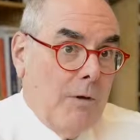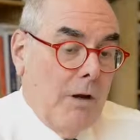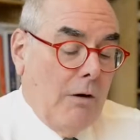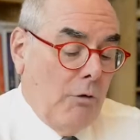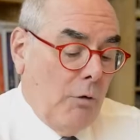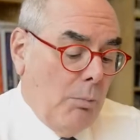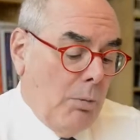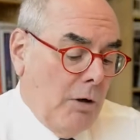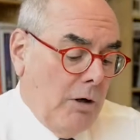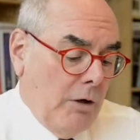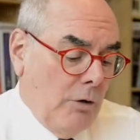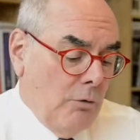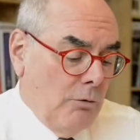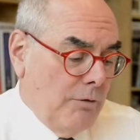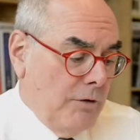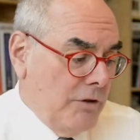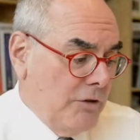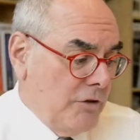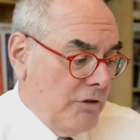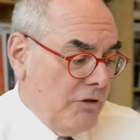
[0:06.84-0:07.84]
Everybody who
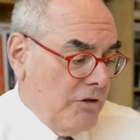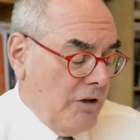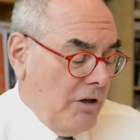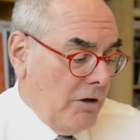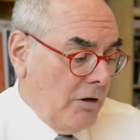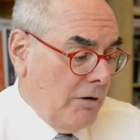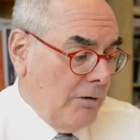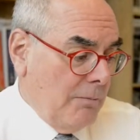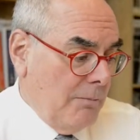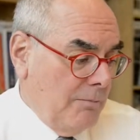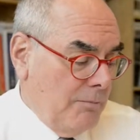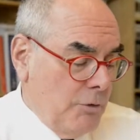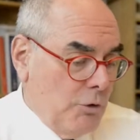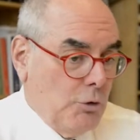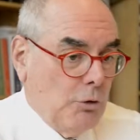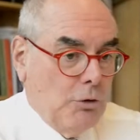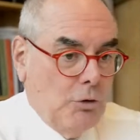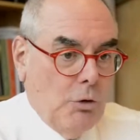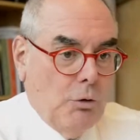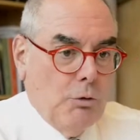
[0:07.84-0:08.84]
visits here
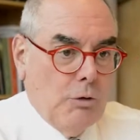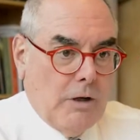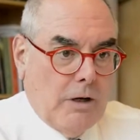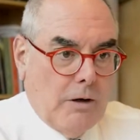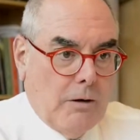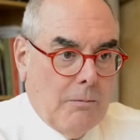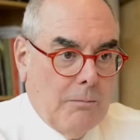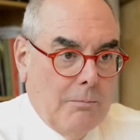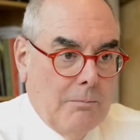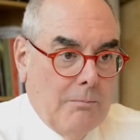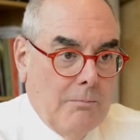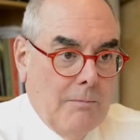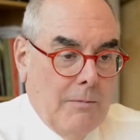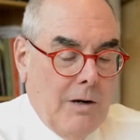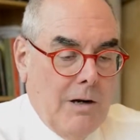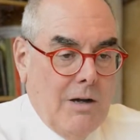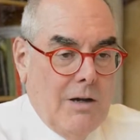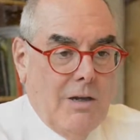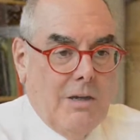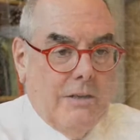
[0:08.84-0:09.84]
should go there.
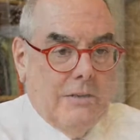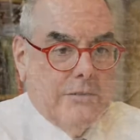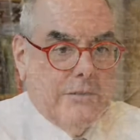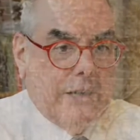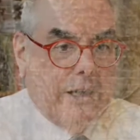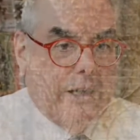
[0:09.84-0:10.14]
They